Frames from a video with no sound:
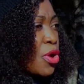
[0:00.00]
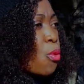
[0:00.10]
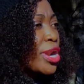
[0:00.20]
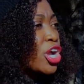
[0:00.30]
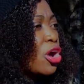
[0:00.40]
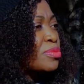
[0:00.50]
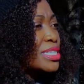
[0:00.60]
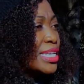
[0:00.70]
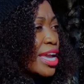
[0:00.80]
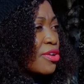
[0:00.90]
when it comes
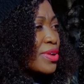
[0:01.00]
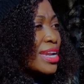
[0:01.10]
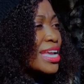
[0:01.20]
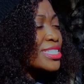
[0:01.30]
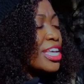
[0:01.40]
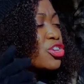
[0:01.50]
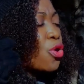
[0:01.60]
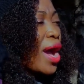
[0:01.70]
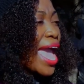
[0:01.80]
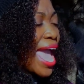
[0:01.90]
to layering is that
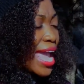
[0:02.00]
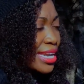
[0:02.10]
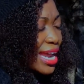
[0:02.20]
your head